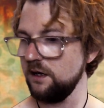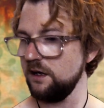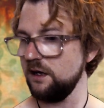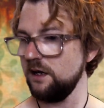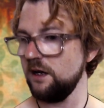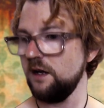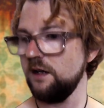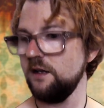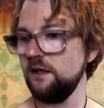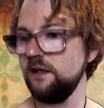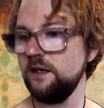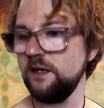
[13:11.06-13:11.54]

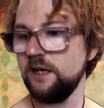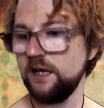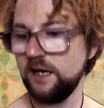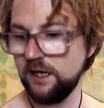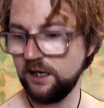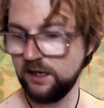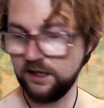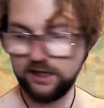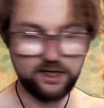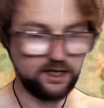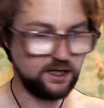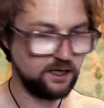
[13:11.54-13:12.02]
and then again
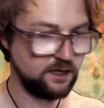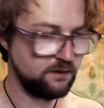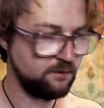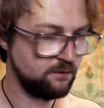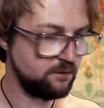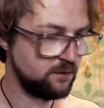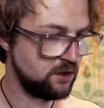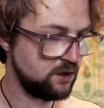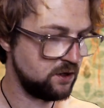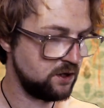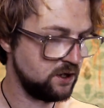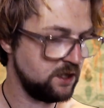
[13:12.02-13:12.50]
get in
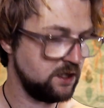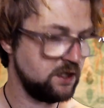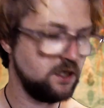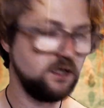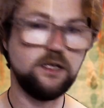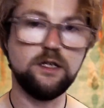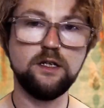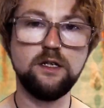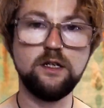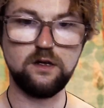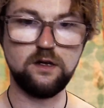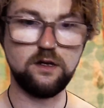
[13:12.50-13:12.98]
my,
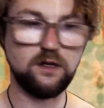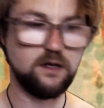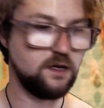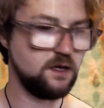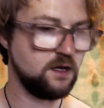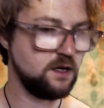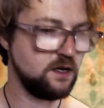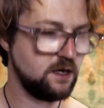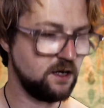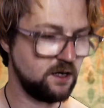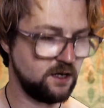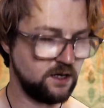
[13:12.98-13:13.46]

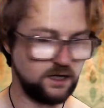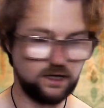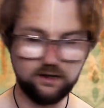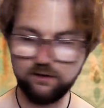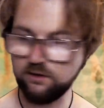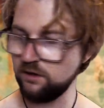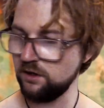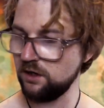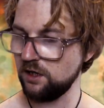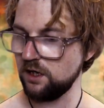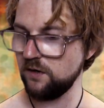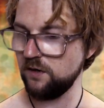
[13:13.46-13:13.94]
and now I'm
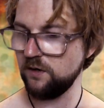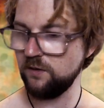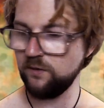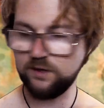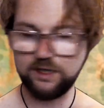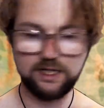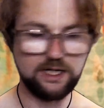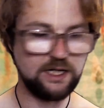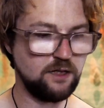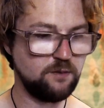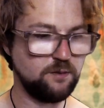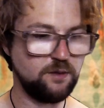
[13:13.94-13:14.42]
going to go in with
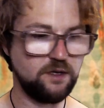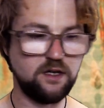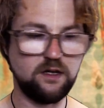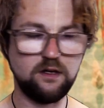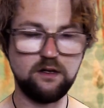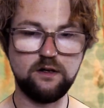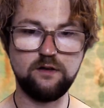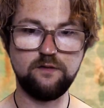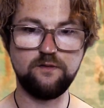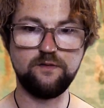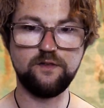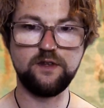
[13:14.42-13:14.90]
a little bit
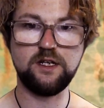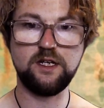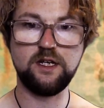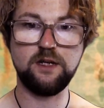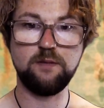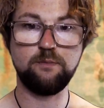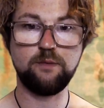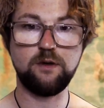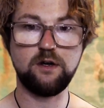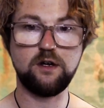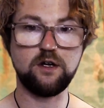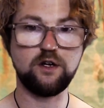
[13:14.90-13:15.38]
of the
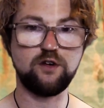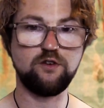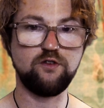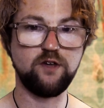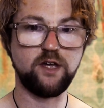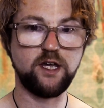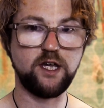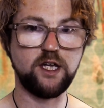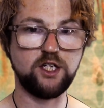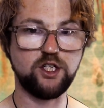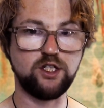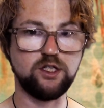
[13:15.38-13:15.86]
Nimbar
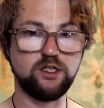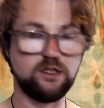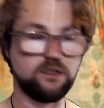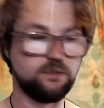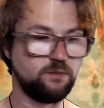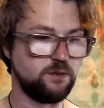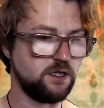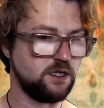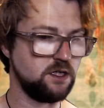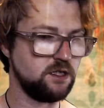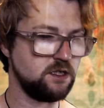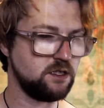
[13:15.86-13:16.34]
Creations
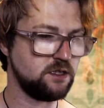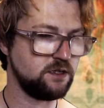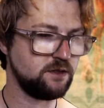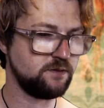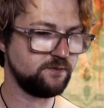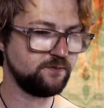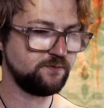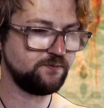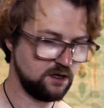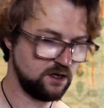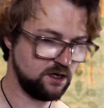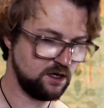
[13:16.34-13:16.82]
blood,
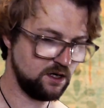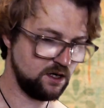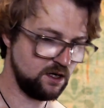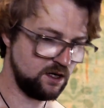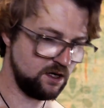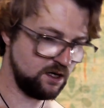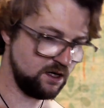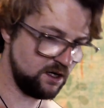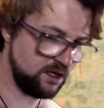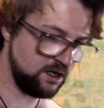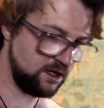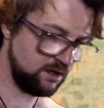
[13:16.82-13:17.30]

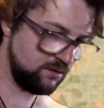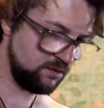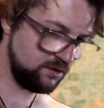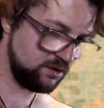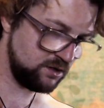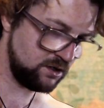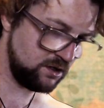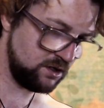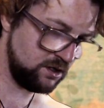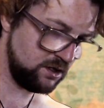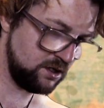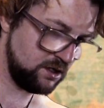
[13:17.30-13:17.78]
and I'm just
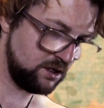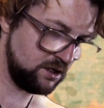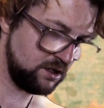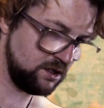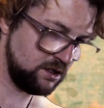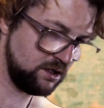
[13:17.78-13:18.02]
going to